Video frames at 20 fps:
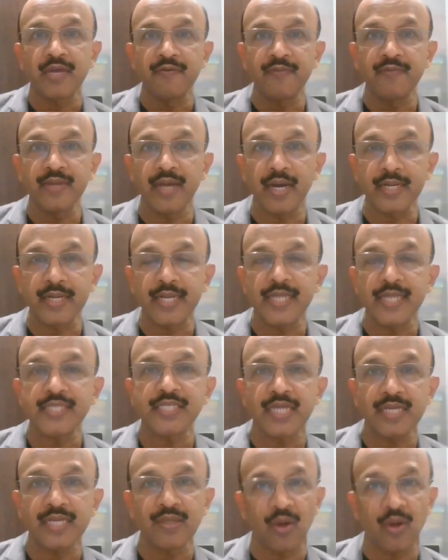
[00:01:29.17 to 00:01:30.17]
we
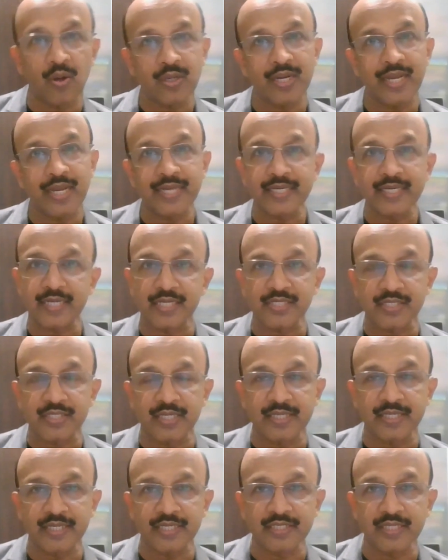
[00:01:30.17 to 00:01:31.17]
arrange an online
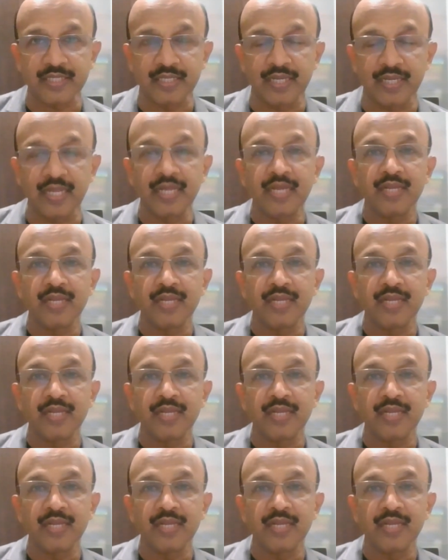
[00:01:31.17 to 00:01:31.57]
consultation.